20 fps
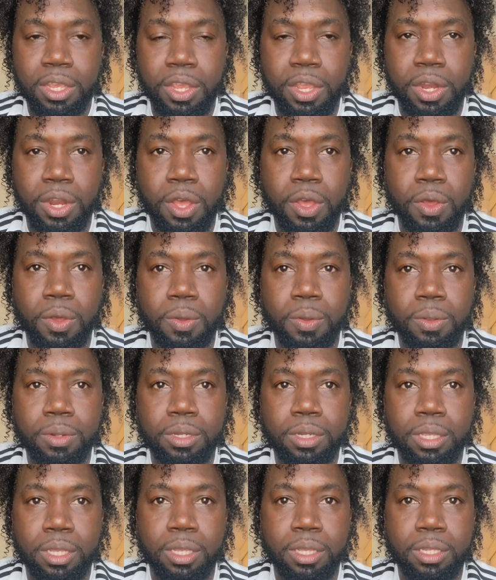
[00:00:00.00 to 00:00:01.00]
You know,
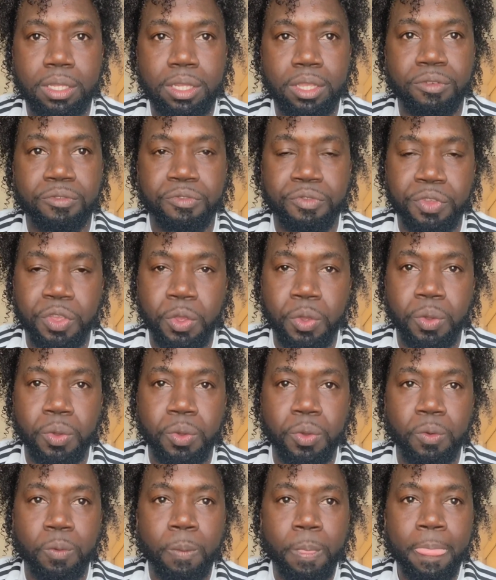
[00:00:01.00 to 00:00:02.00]
the the
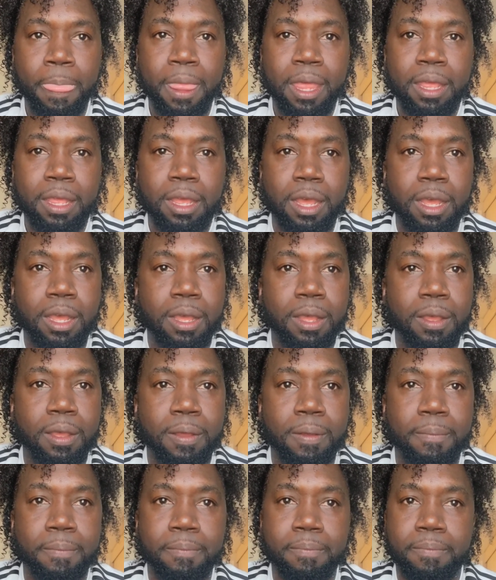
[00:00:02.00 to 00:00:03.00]
view
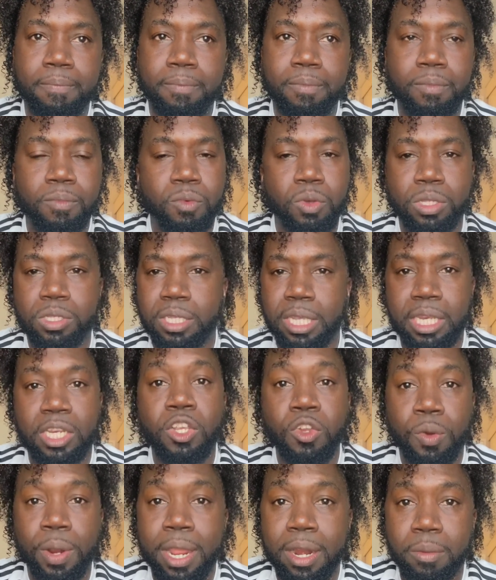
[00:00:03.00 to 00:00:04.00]
um, was
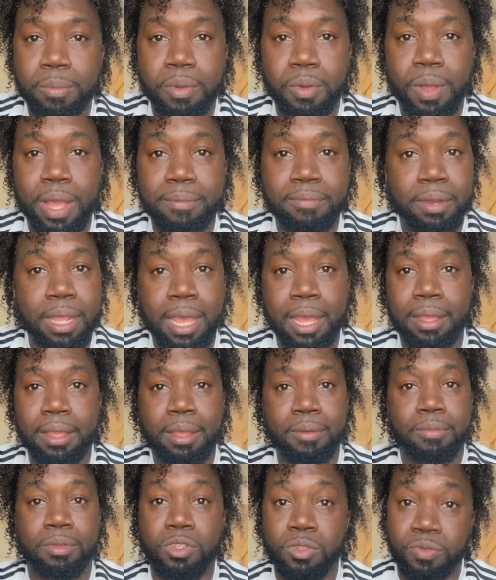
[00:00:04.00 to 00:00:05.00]
incredible. I, I,
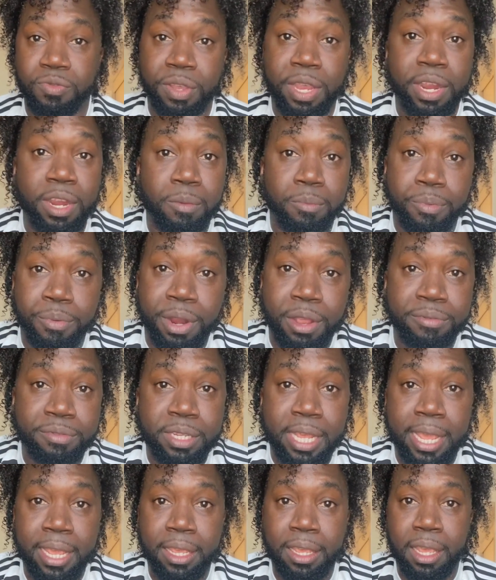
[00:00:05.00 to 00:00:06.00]
I was very
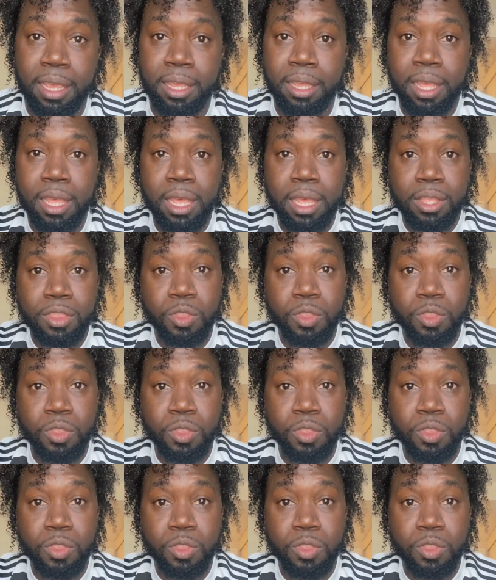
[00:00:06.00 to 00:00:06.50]
breathtaking.